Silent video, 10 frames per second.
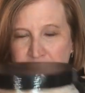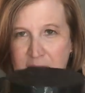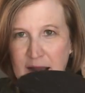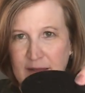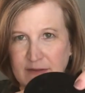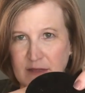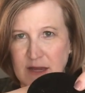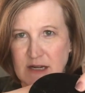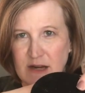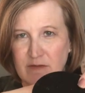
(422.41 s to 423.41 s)
And I like that they
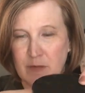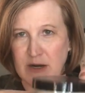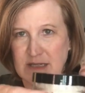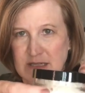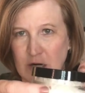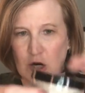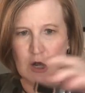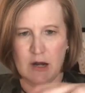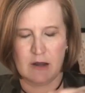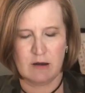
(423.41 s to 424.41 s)
didn't even put a sticker
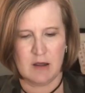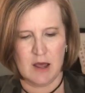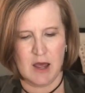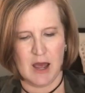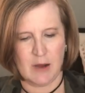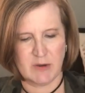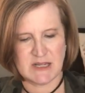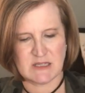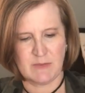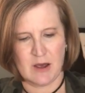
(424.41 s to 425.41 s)
on it. I want
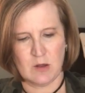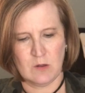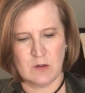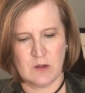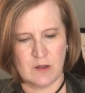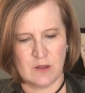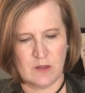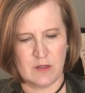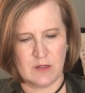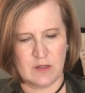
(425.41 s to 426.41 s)
to smell
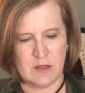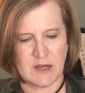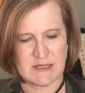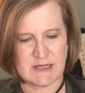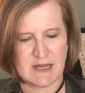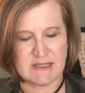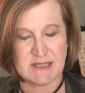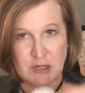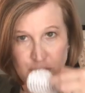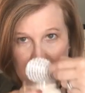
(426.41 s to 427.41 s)
because it says
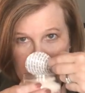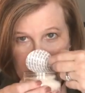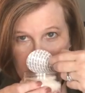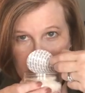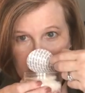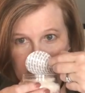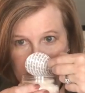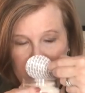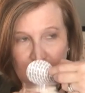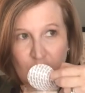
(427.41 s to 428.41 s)
citrus.
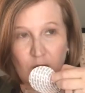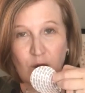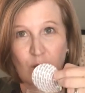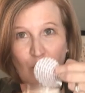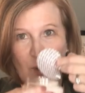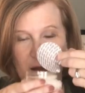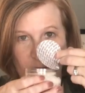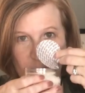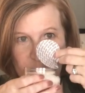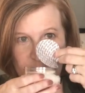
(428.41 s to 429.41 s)
Oh, wow.